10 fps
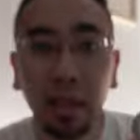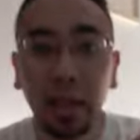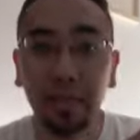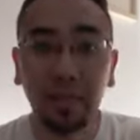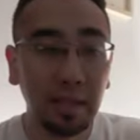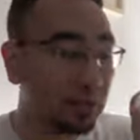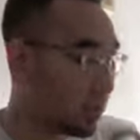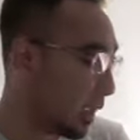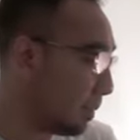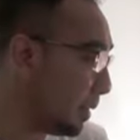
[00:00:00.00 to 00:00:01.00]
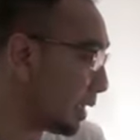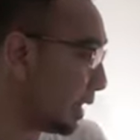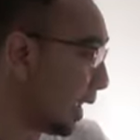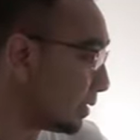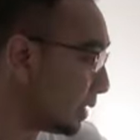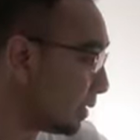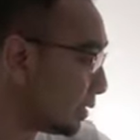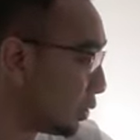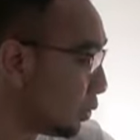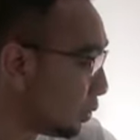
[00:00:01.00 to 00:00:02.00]
and this can be connected
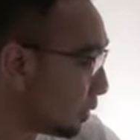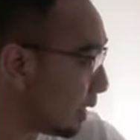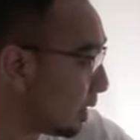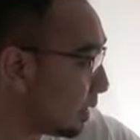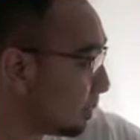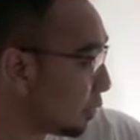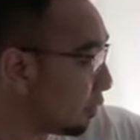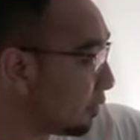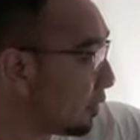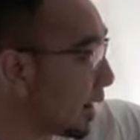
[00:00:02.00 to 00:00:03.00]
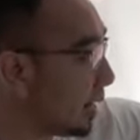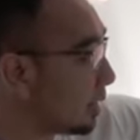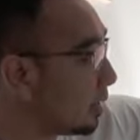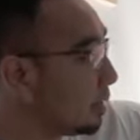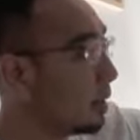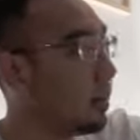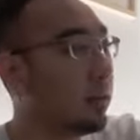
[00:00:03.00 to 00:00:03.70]
to the provided